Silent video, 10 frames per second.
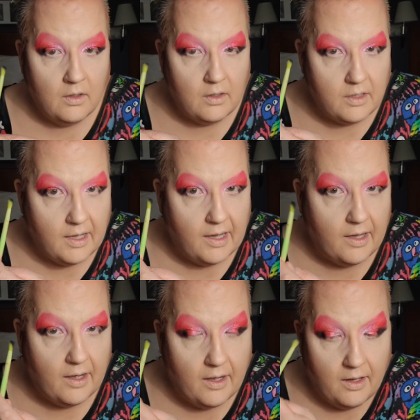
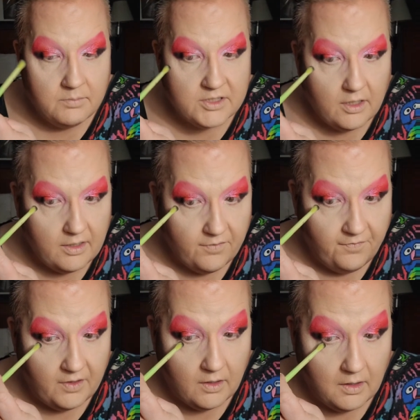Yeah, I'm starting to
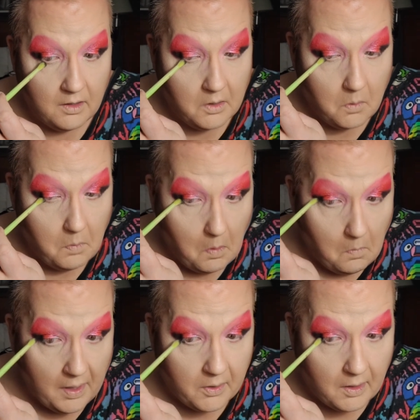feel a little bit
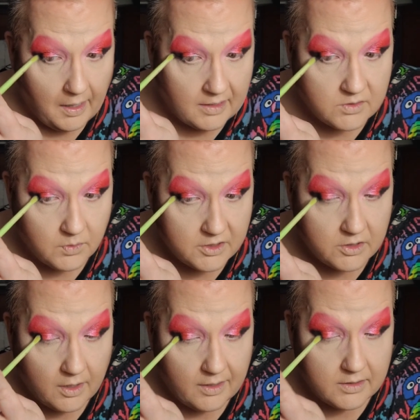better as we're
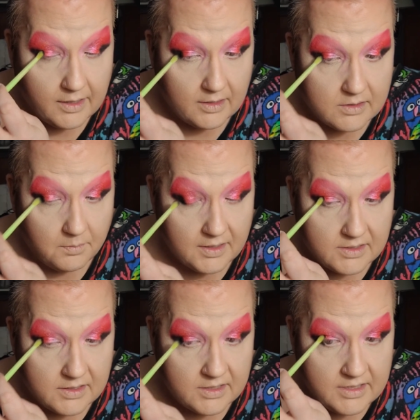starting to get some of this
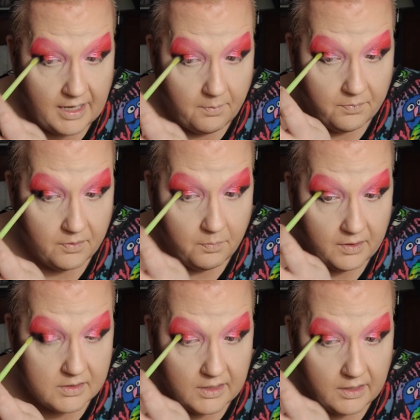depth
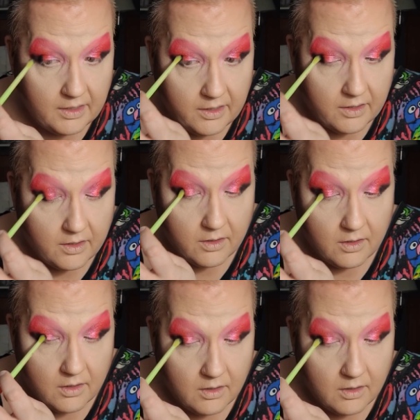built in here.